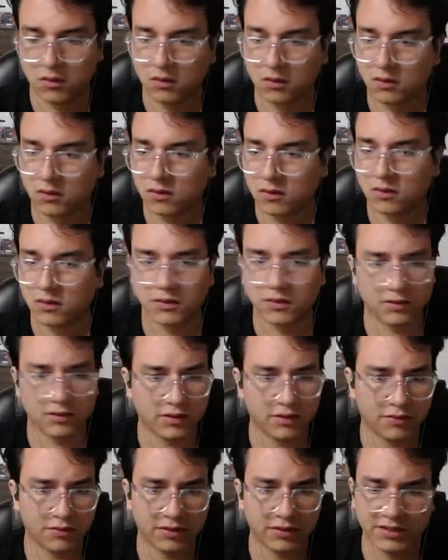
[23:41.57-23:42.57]
Is there anyone
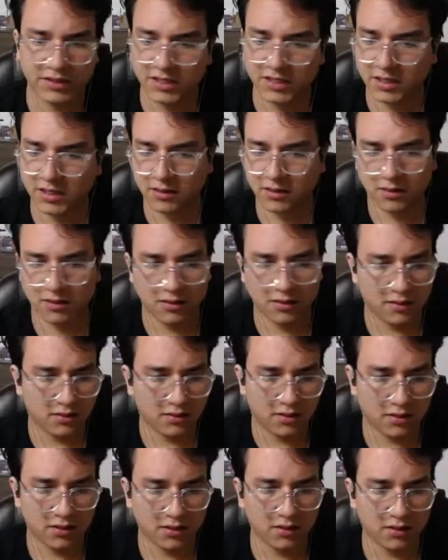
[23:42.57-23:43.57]
check? Not
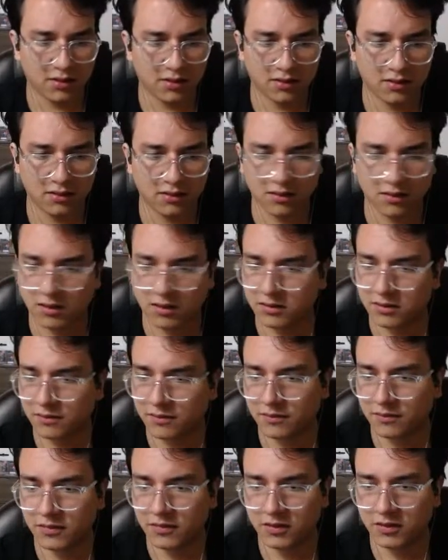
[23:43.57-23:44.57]
yet. Awesome.
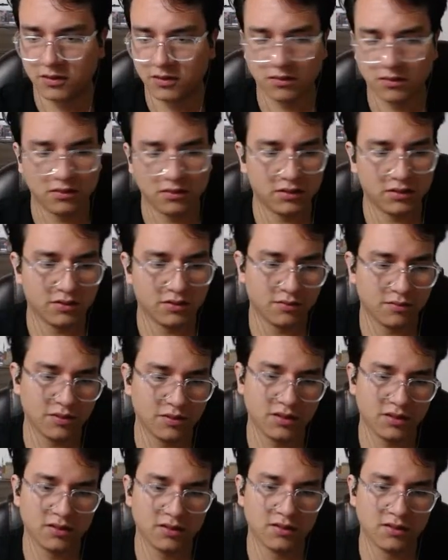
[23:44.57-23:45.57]
So this should be
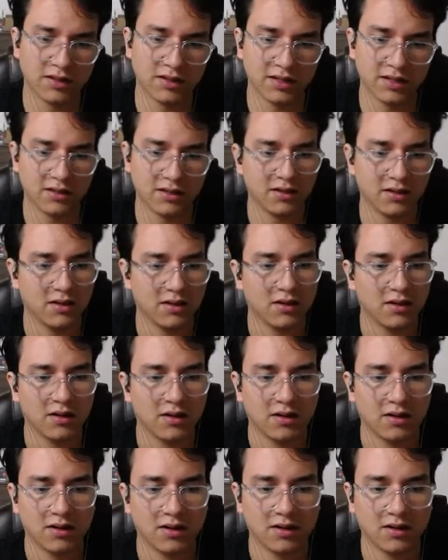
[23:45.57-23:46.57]
let
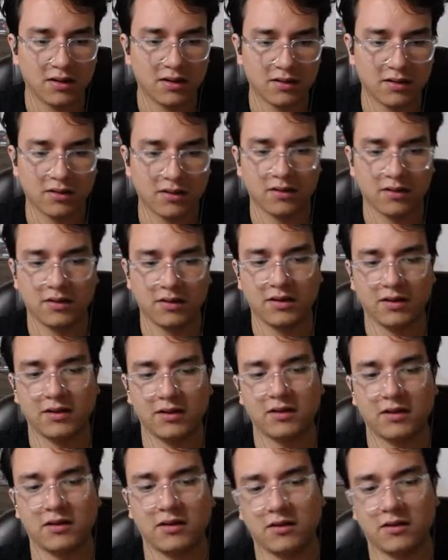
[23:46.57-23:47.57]
header
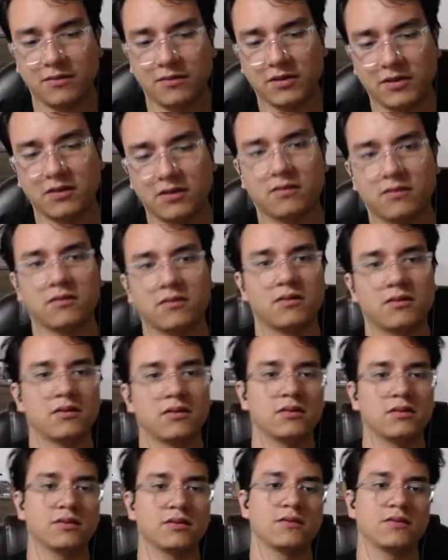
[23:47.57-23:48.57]
name
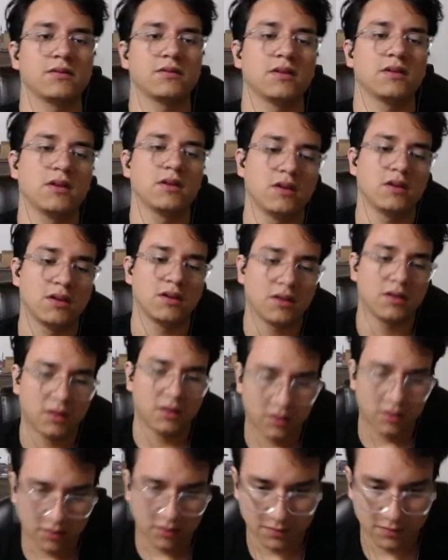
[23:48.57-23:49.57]
equals
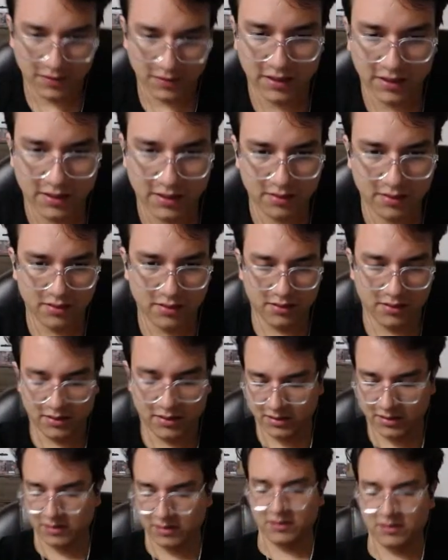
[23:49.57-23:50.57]
header
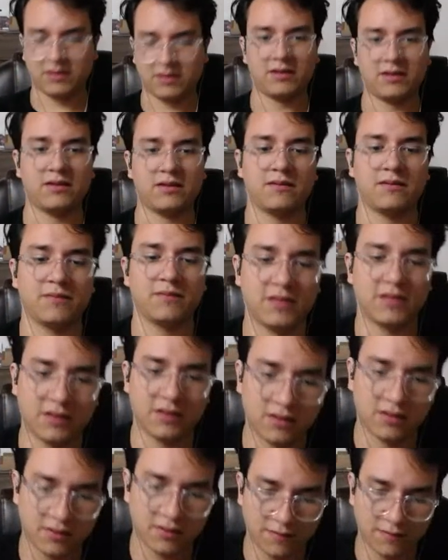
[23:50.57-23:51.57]
name dot
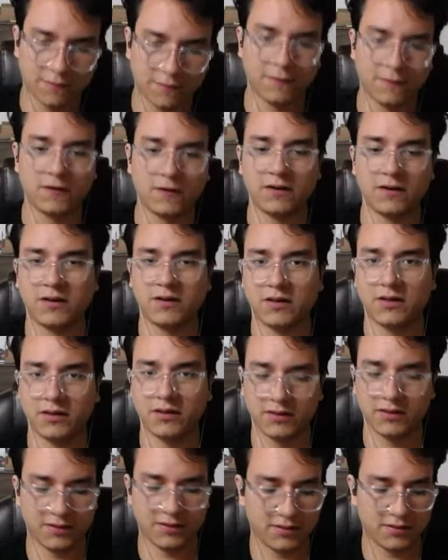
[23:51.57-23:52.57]

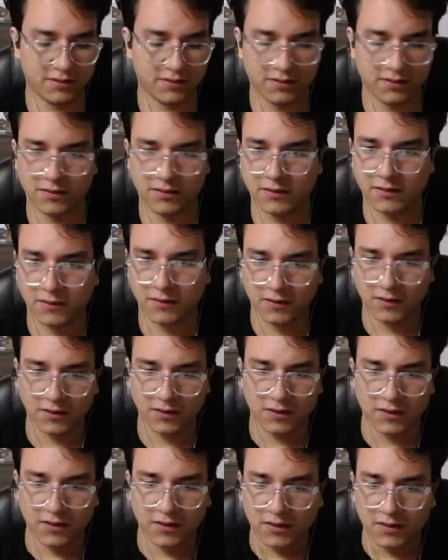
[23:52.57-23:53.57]
first.
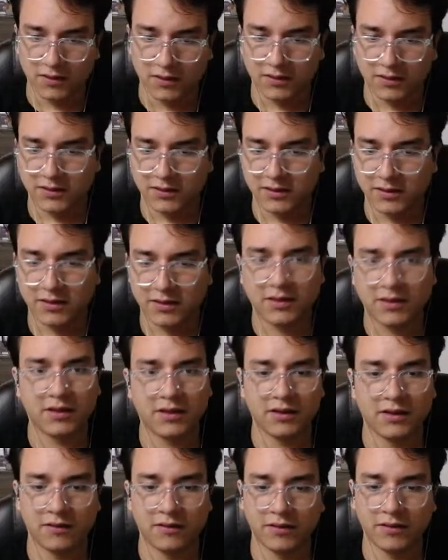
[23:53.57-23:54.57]
This is the thing
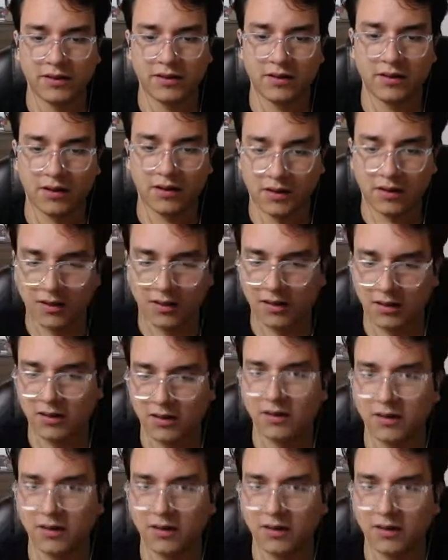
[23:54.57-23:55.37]
with R.